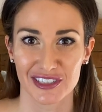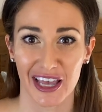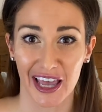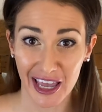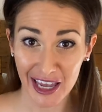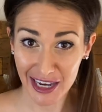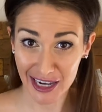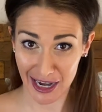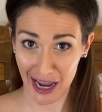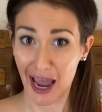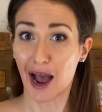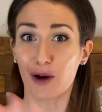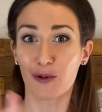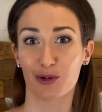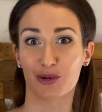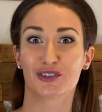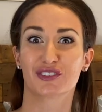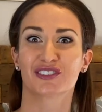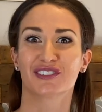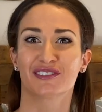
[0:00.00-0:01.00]
8
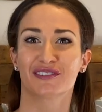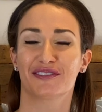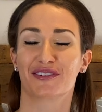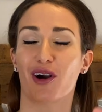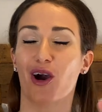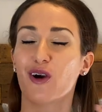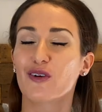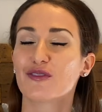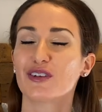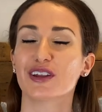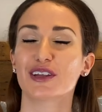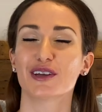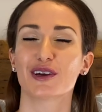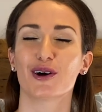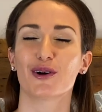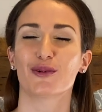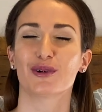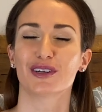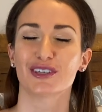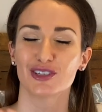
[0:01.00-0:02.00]
hours for our
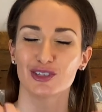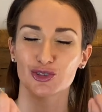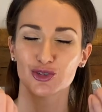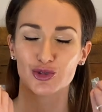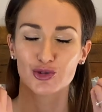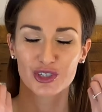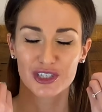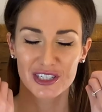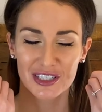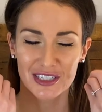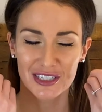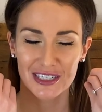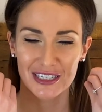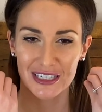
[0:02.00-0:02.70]
video to just